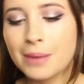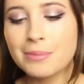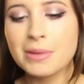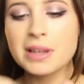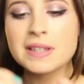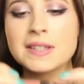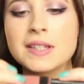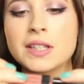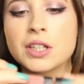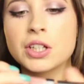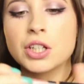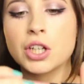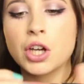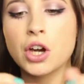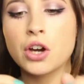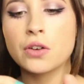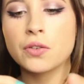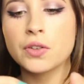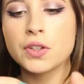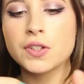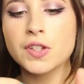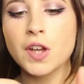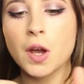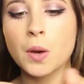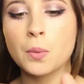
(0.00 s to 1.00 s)
I'm also going to go
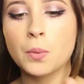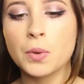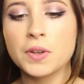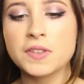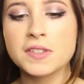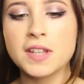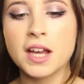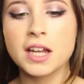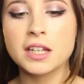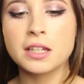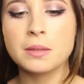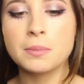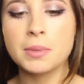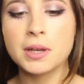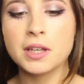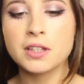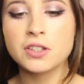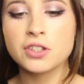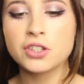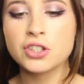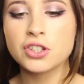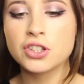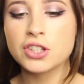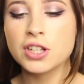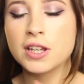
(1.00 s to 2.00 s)
over the top with Tiny
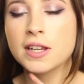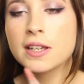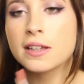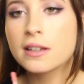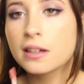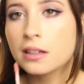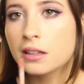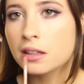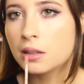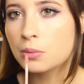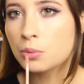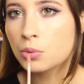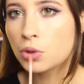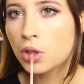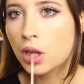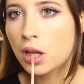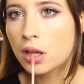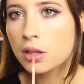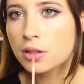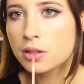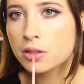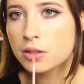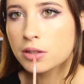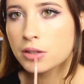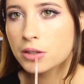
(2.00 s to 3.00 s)
Bear's Chic Lip
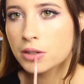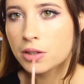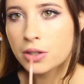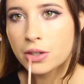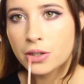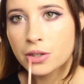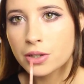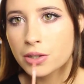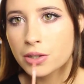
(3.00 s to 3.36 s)
Gloss.